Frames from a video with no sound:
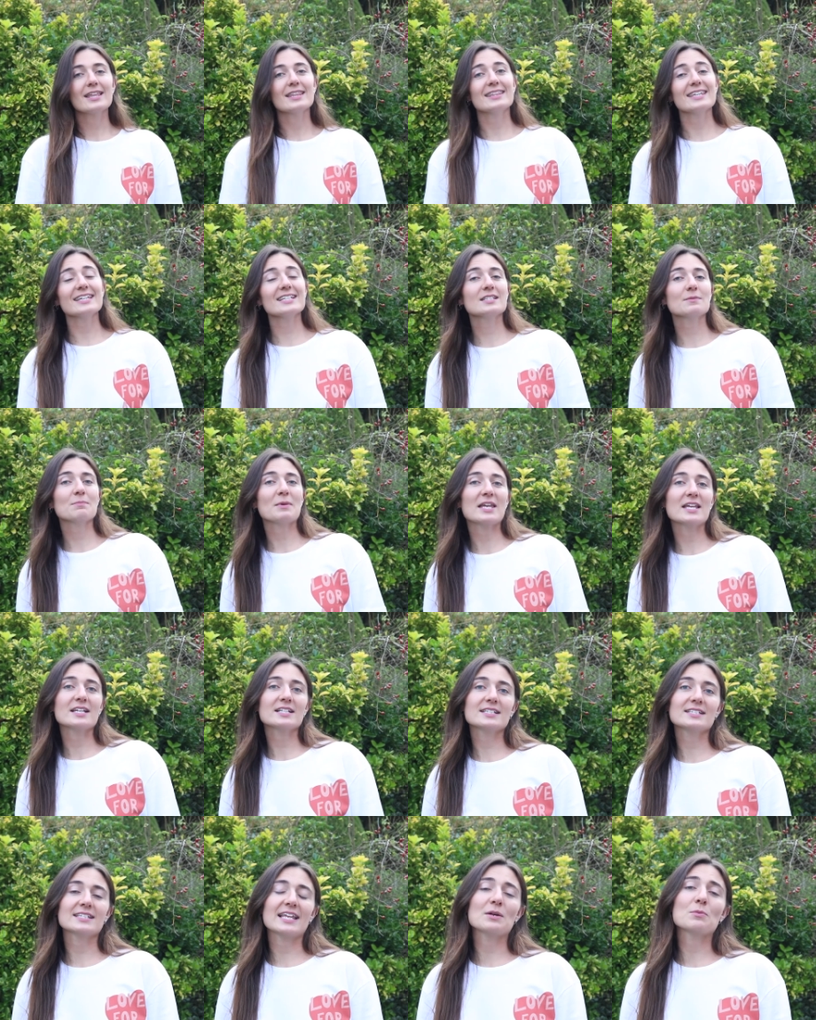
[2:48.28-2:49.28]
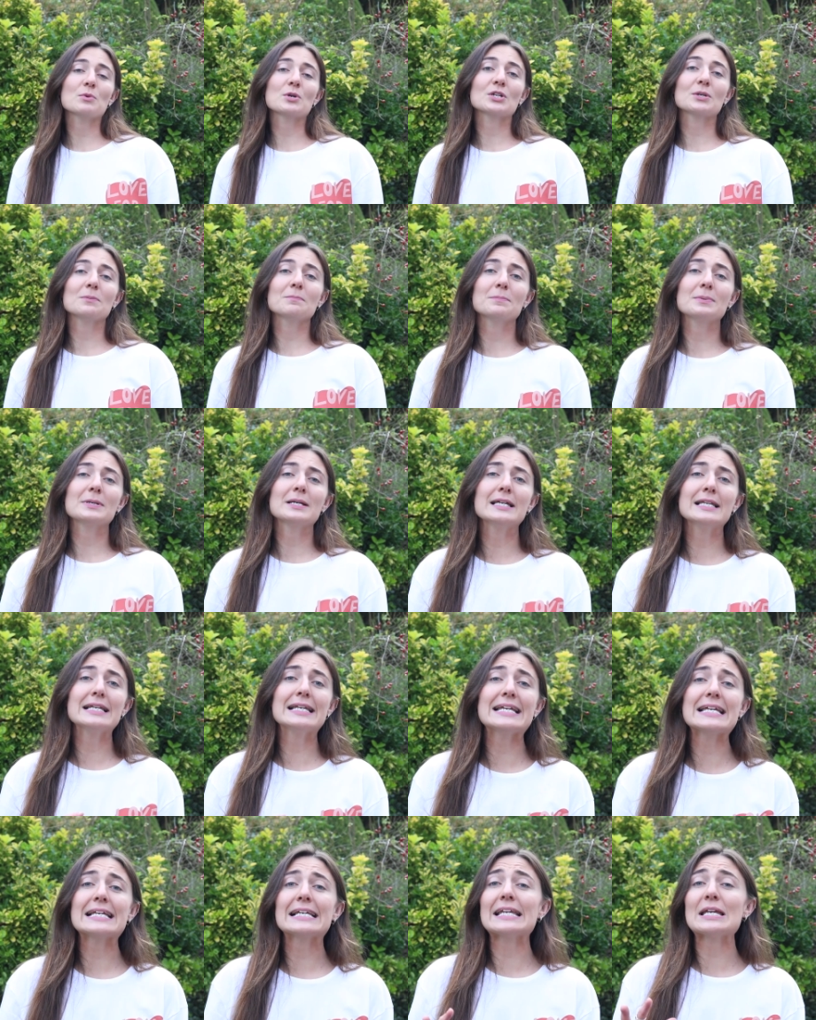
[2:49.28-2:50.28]
This means they were
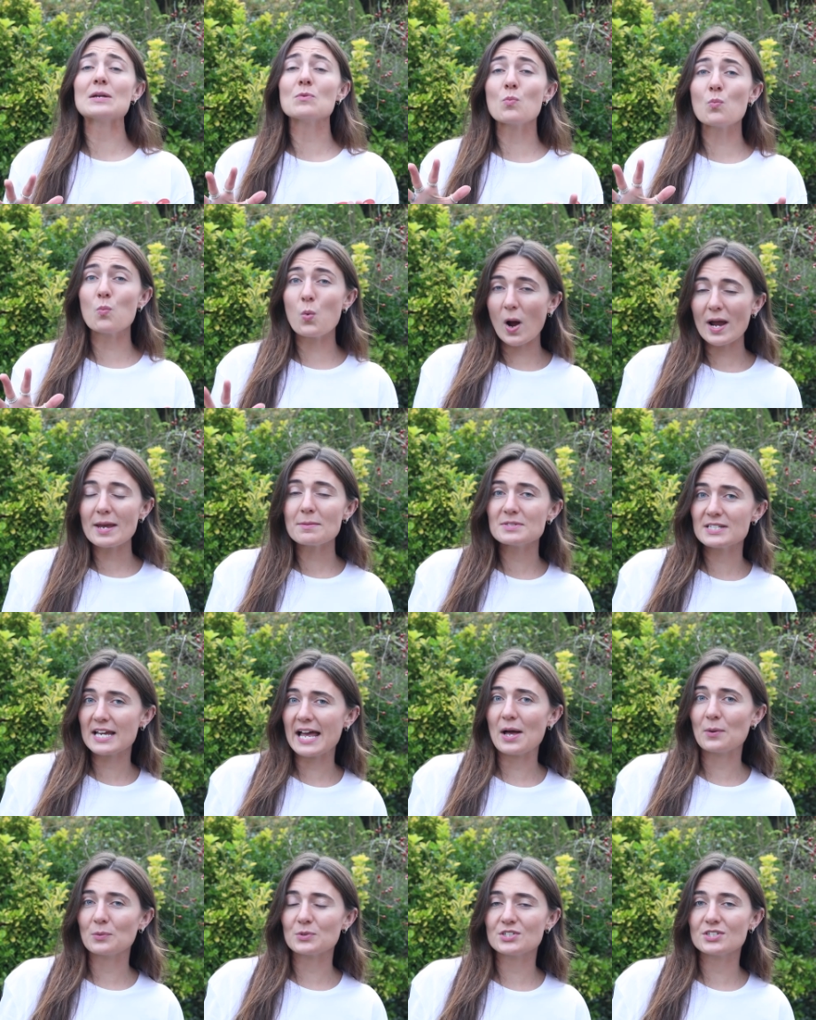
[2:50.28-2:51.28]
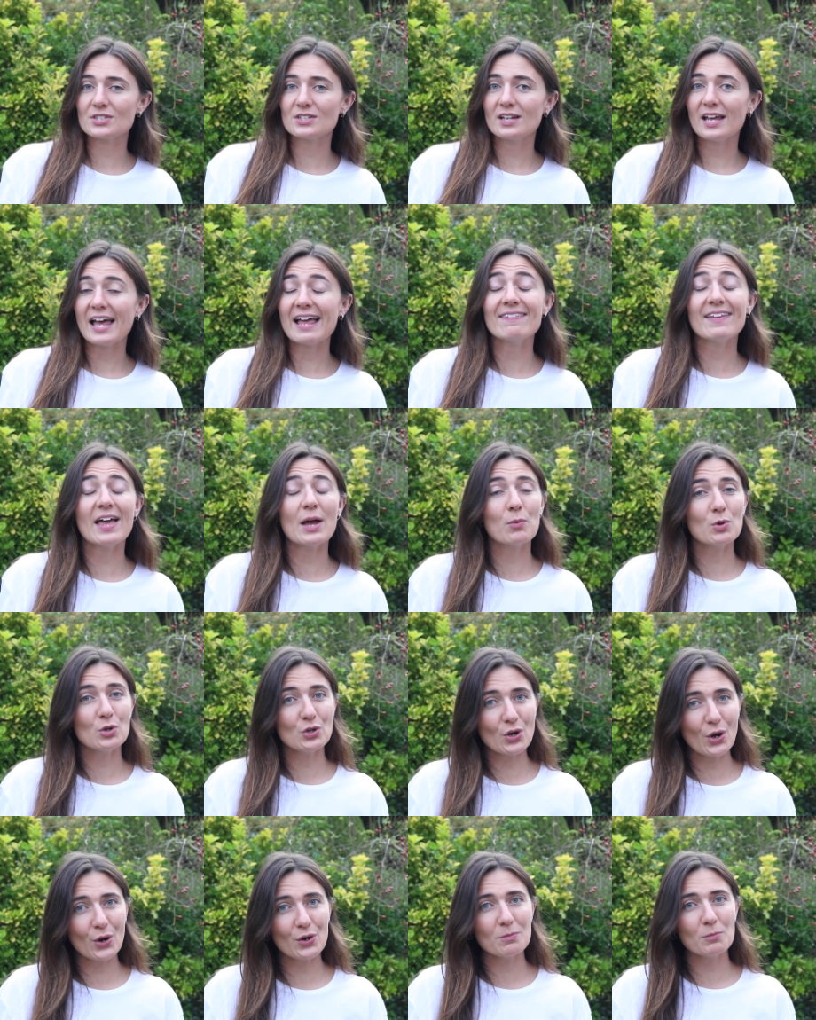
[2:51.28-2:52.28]
completely wiped out and there were
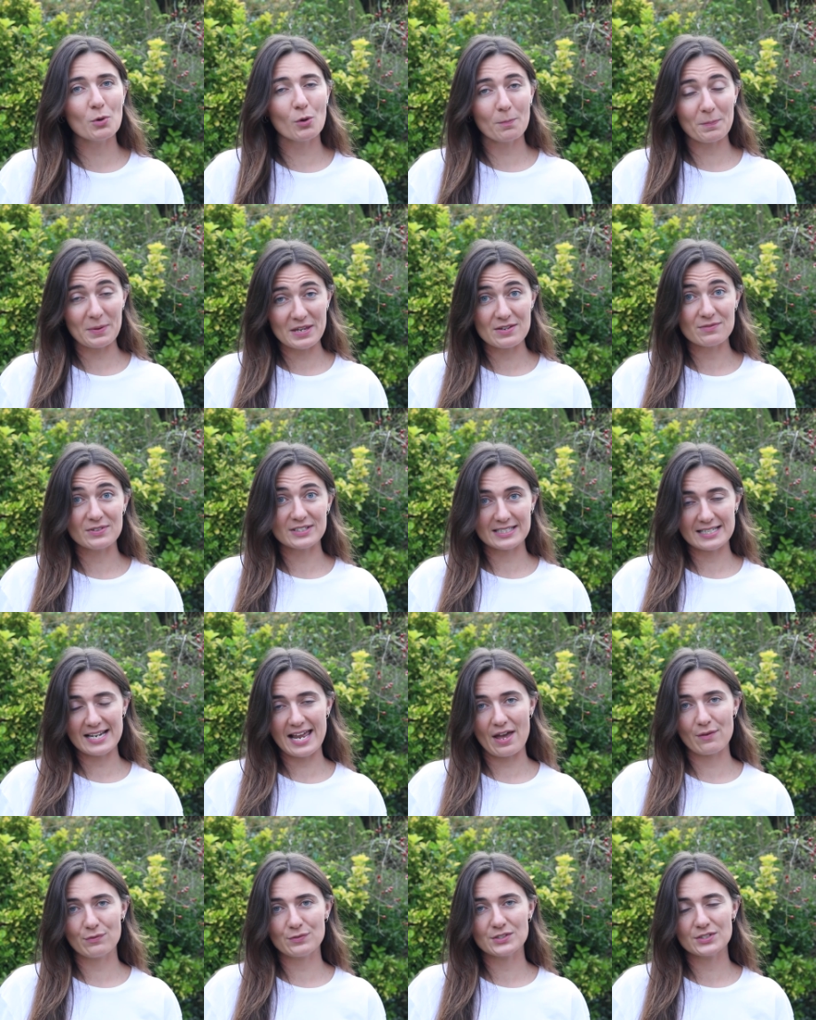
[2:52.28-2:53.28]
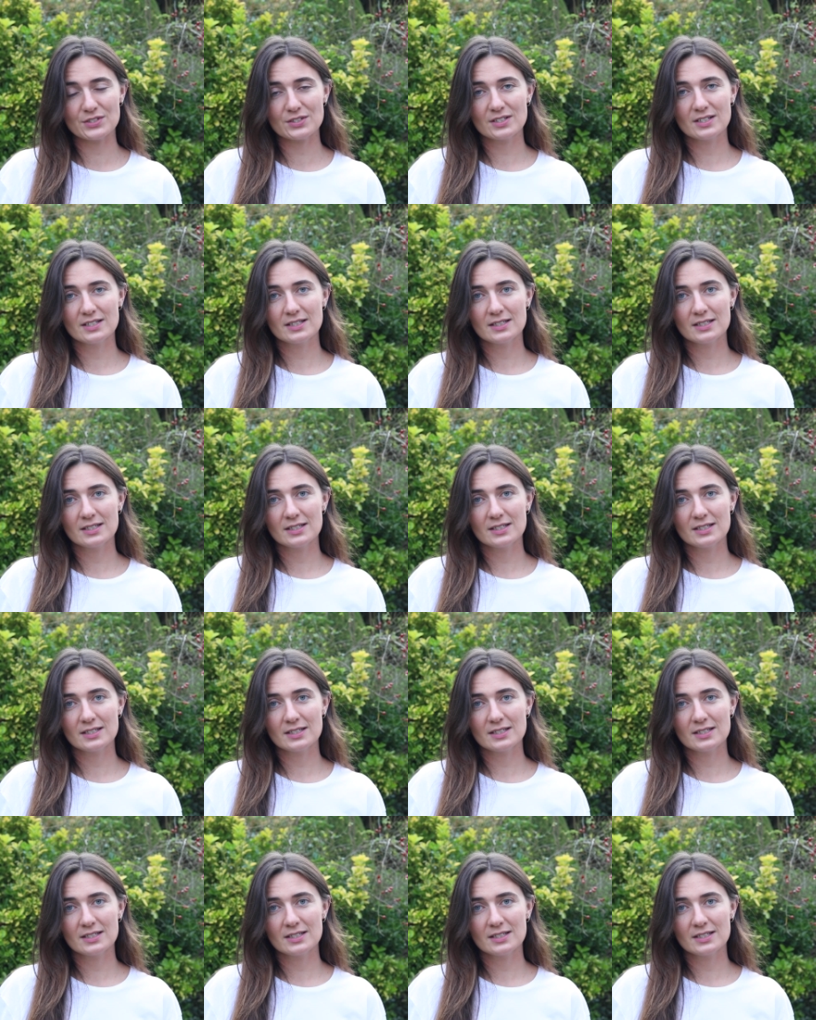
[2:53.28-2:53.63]
no more beavers left.